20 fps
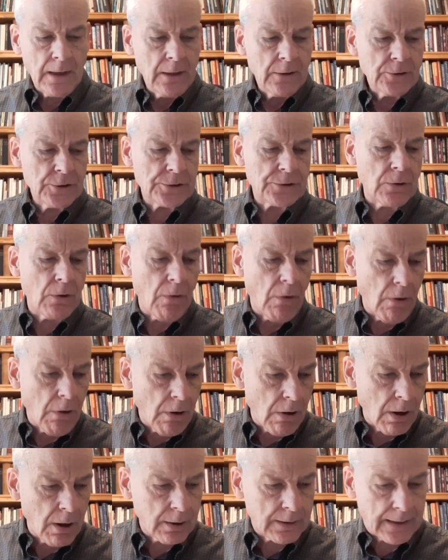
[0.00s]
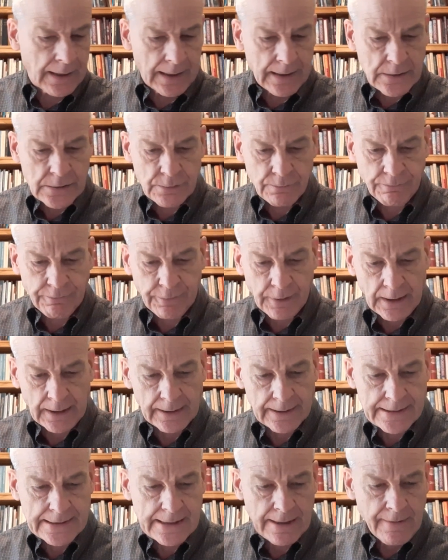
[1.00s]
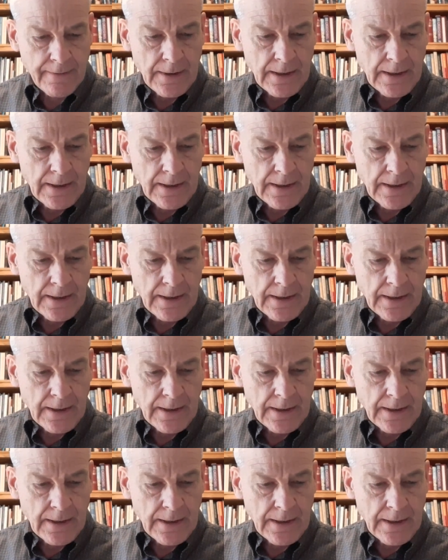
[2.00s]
Just all kinds of things.